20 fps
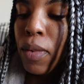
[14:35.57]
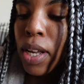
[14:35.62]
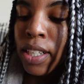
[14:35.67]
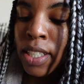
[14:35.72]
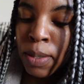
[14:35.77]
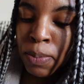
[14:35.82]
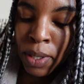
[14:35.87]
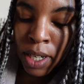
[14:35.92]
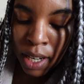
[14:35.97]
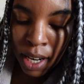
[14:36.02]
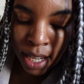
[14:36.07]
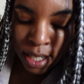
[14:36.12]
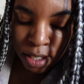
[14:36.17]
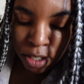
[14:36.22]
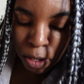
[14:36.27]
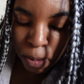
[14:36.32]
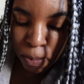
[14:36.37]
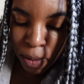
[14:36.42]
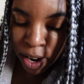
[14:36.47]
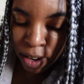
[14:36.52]
it's been a nice
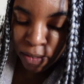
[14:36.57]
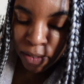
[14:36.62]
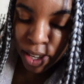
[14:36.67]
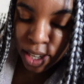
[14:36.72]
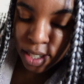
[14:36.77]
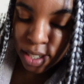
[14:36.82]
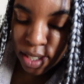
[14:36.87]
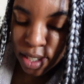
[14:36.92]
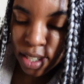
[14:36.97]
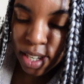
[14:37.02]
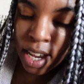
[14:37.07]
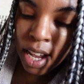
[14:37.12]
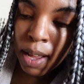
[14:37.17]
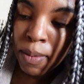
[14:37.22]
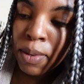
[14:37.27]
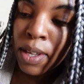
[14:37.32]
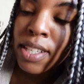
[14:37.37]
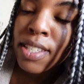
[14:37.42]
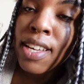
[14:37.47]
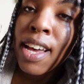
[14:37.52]
little breakfast
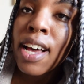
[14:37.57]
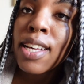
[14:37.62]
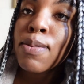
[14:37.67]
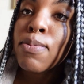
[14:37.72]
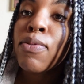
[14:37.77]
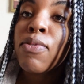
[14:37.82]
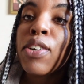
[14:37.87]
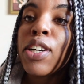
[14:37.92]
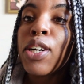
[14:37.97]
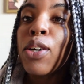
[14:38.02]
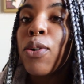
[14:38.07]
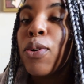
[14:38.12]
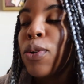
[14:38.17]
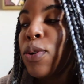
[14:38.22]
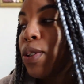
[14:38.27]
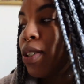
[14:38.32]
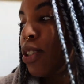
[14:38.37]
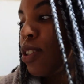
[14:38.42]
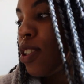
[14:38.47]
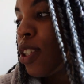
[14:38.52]
um because it has been very
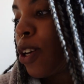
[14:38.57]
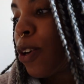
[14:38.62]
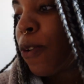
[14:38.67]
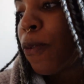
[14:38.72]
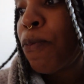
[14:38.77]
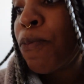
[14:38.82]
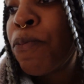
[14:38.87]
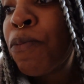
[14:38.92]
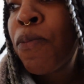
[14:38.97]
cold, so